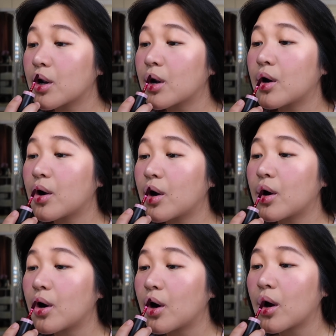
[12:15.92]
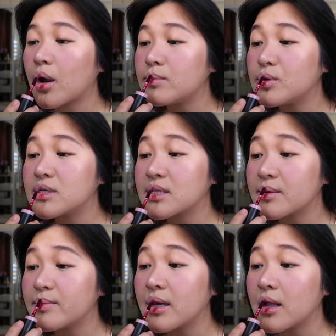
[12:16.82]
So, I'm using
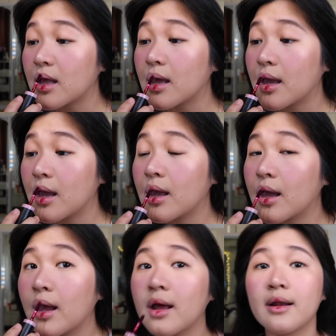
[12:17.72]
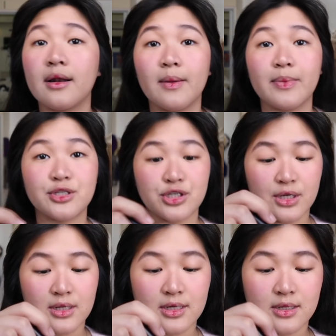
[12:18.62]
the BLK lip and
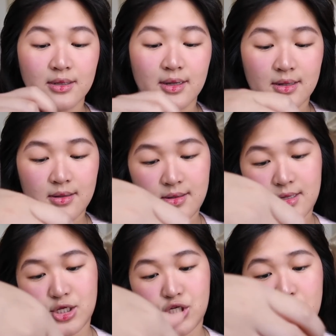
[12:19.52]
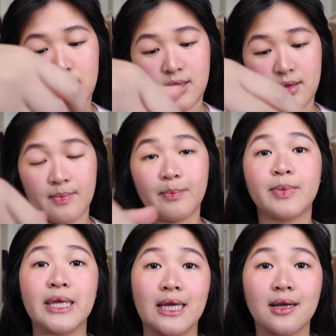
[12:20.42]
cheek tint again in the shade
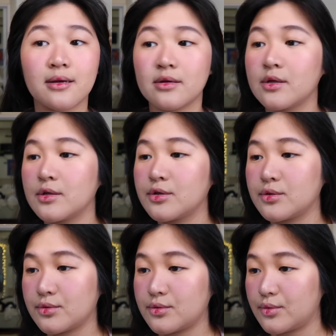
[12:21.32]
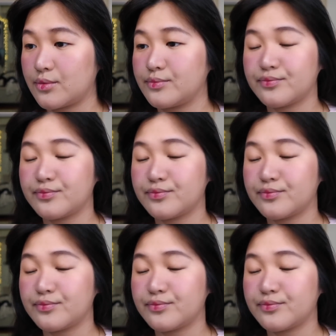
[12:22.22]
pink. So,